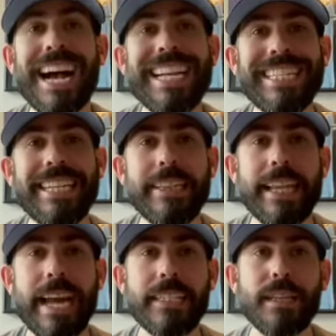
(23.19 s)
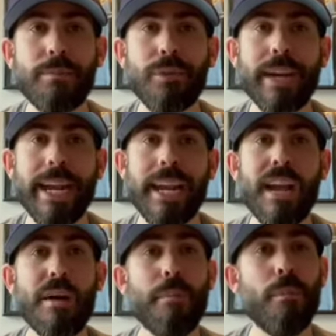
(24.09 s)
I did that to
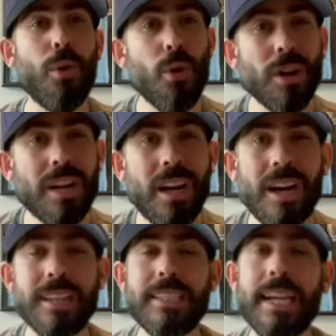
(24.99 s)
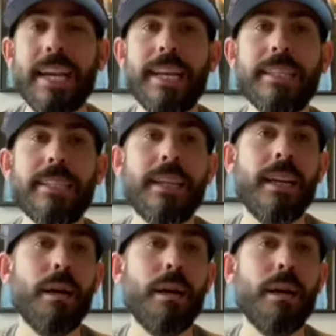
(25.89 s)
bring more content,